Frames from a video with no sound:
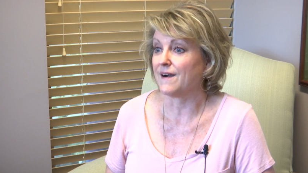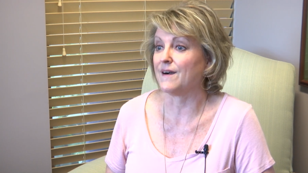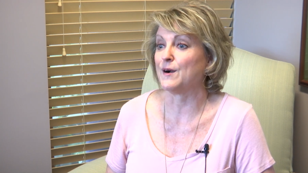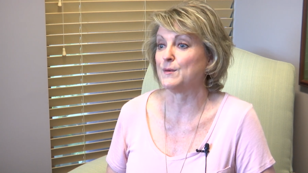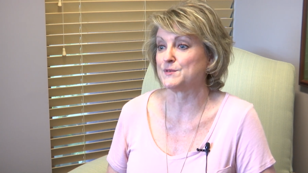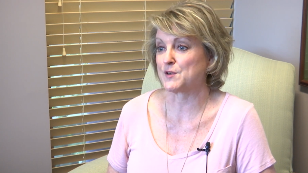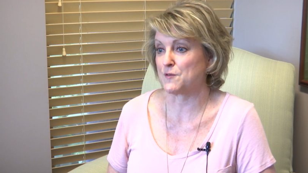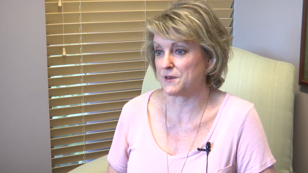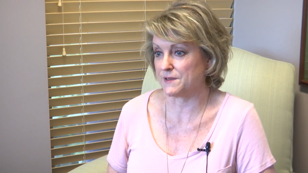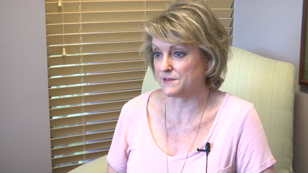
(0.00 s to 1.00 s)
Um, so
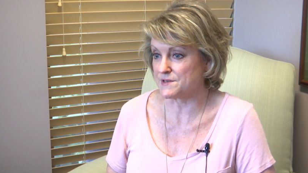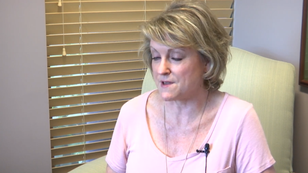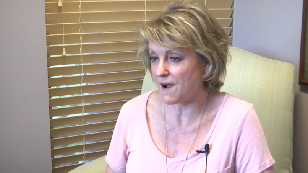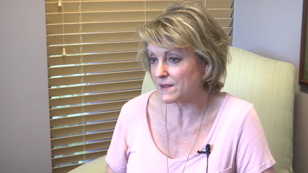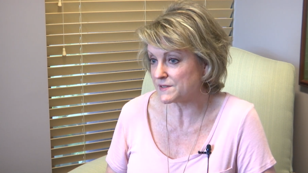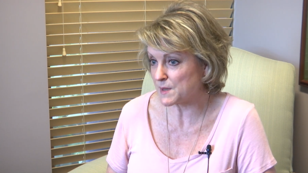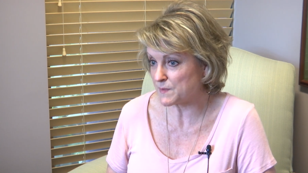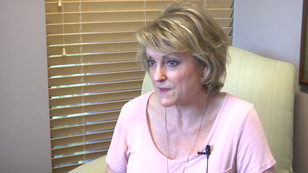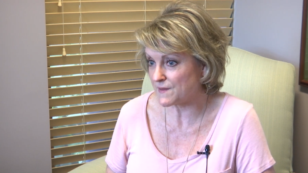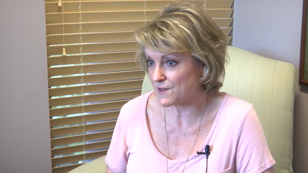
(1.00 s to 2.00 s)
that it's not
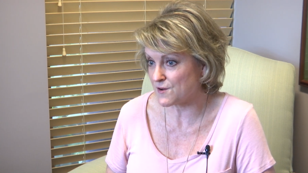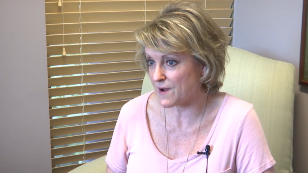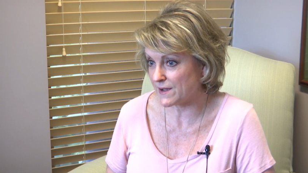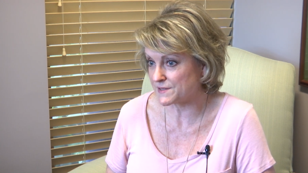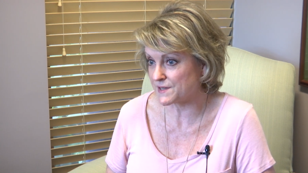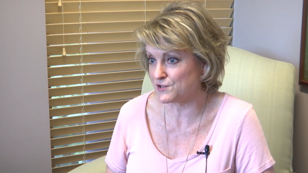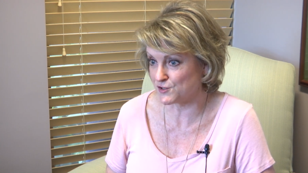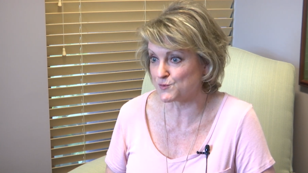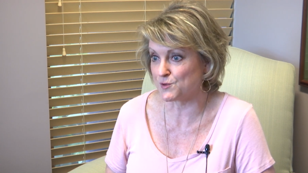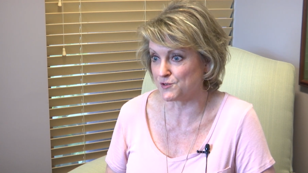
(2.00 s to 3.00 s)
something that you're asking
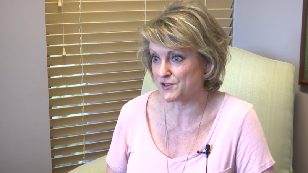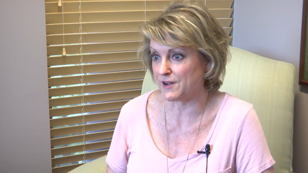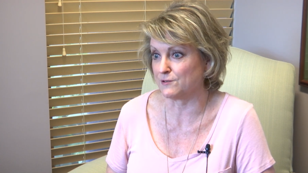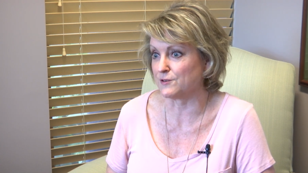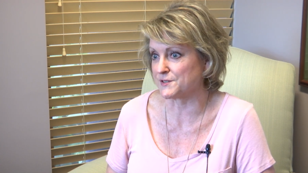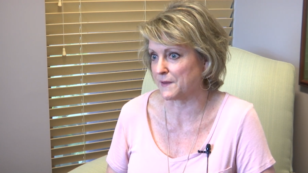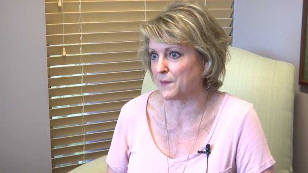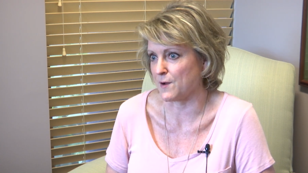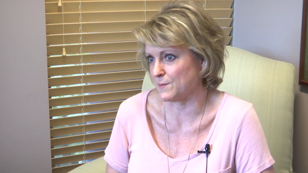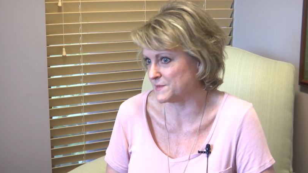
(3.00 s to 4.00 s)
just when your child looks like
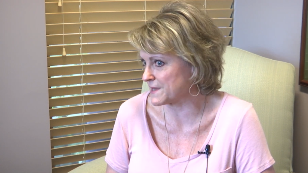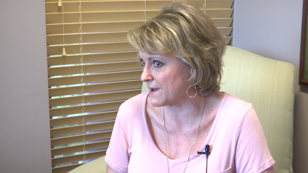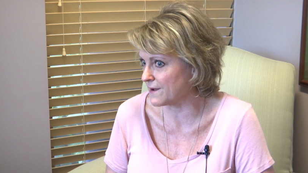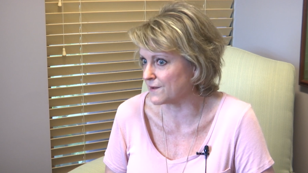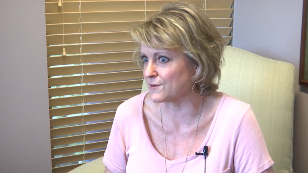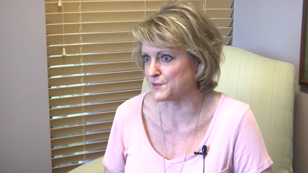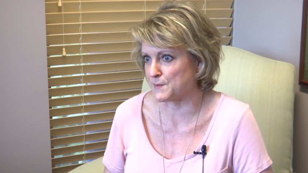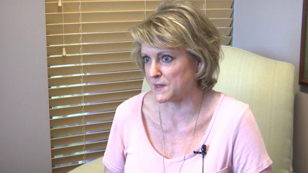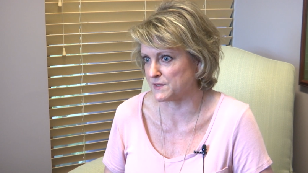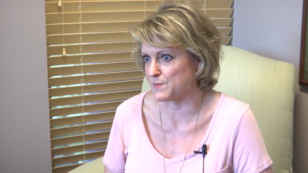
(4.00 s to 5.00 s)
they're upset or
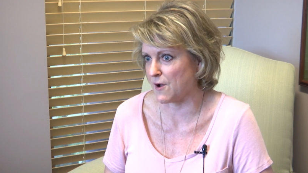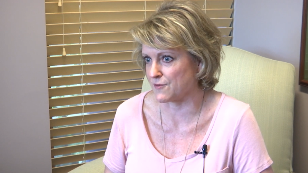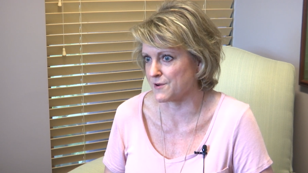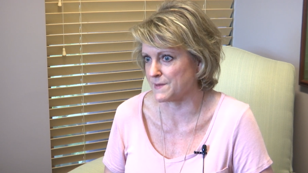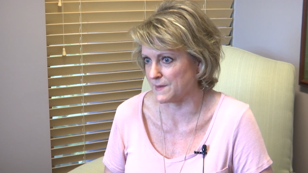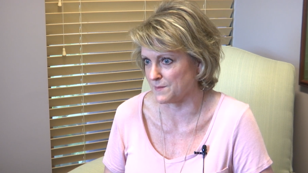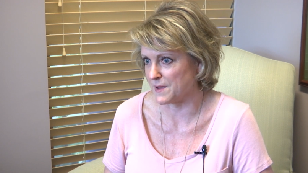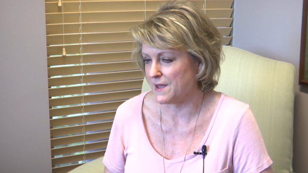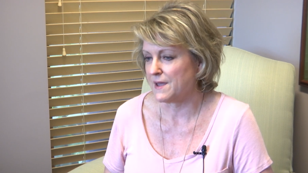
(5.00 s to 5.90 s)
something's bothering them.